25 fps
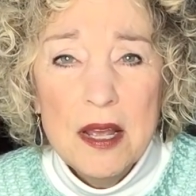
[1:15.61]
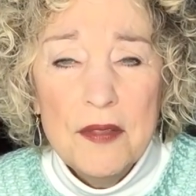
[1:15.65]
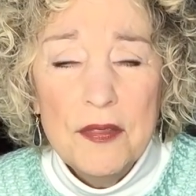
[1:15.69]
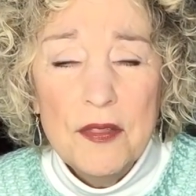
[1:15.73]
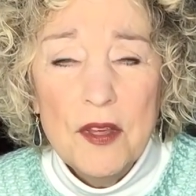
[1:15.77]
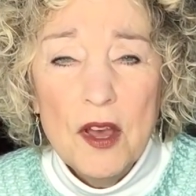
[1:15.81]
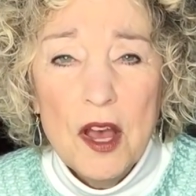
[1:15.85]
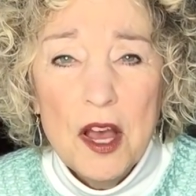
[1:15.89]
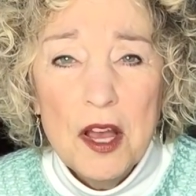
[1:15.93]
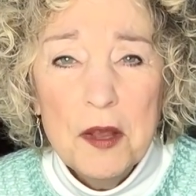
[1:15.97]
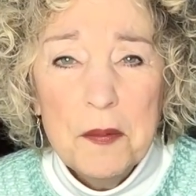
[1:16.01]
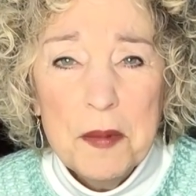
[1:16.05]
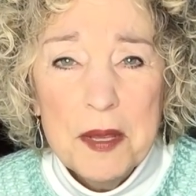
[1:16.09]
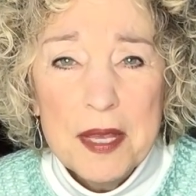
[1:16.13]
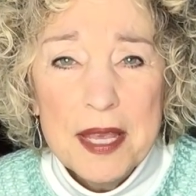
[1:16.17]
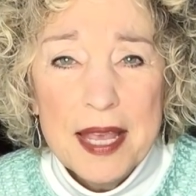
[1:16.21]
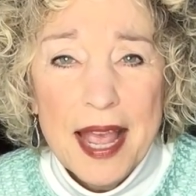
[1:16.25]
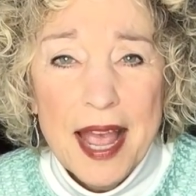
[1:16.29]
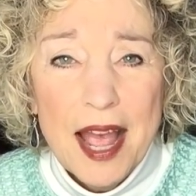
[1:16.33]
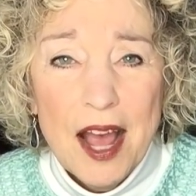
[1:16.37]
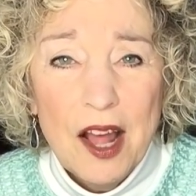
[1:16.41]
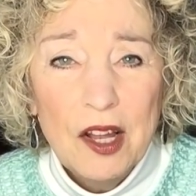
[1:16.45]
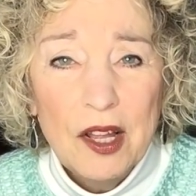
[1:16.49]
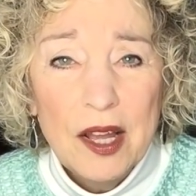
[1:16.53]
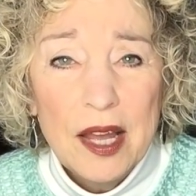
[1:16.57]
the Hug Me
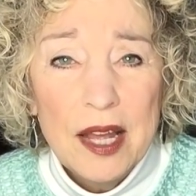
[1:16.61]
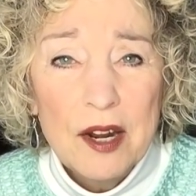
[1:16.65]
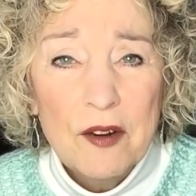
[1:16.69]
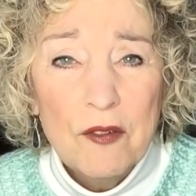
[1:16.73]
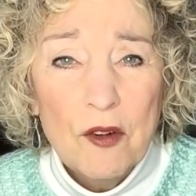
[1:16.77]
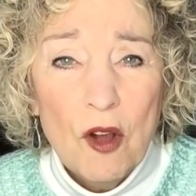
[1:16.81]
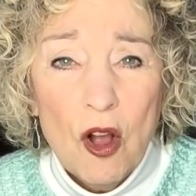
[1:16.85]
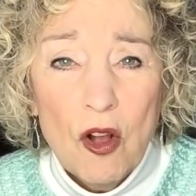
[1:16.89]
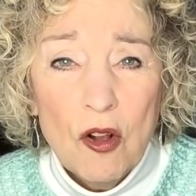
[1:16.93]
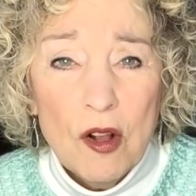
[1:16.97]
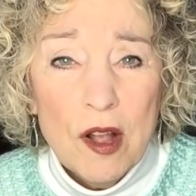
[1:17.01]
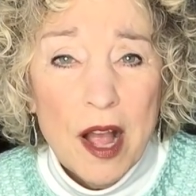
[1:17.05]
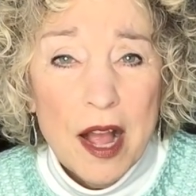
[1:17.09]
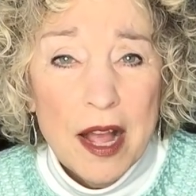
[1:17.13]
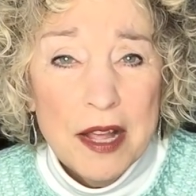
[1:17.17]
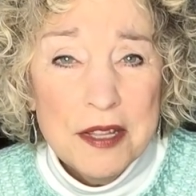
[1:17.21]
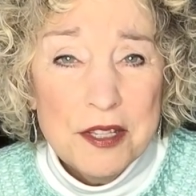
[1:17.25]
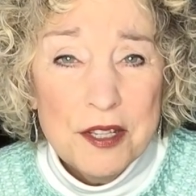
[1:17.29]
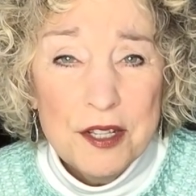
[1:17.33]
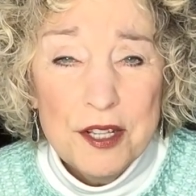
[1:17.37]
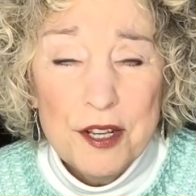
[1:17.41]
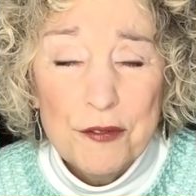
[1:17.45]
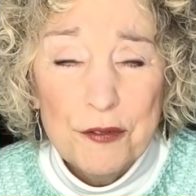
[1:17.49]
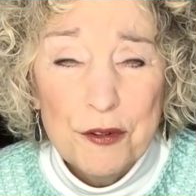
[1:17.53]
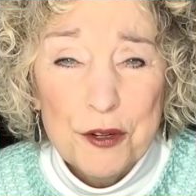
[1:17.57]
Cowl out of all kinds
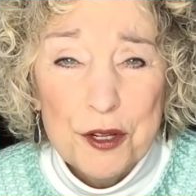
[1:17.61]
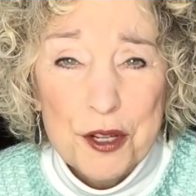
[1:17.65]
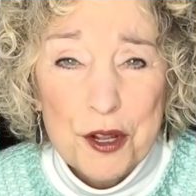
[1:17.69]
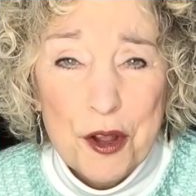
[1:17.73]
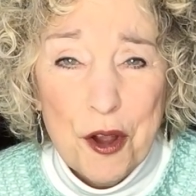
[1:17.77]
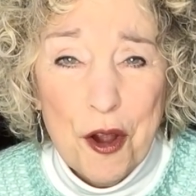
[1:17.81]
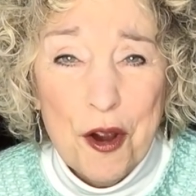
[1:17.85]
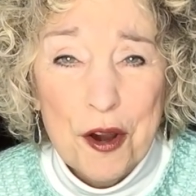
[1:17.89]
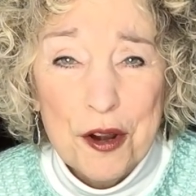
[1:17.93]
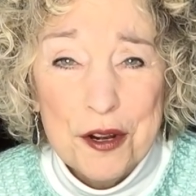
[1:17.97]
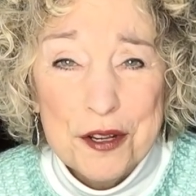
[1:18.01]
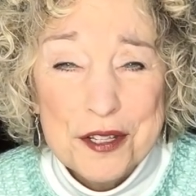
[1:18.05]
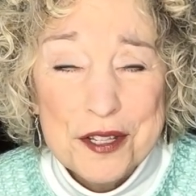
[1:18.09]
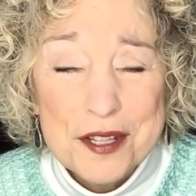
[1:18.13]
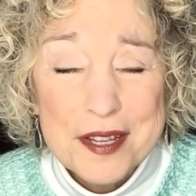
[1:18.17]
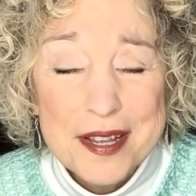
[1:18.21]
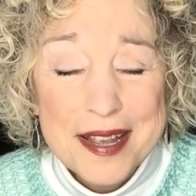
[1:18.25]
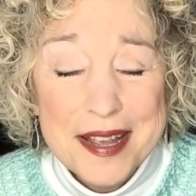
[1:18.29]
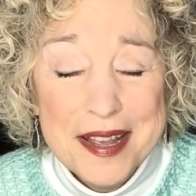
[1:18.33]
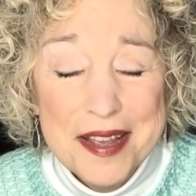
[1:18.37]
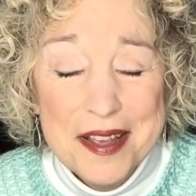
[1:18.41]
of different yarns.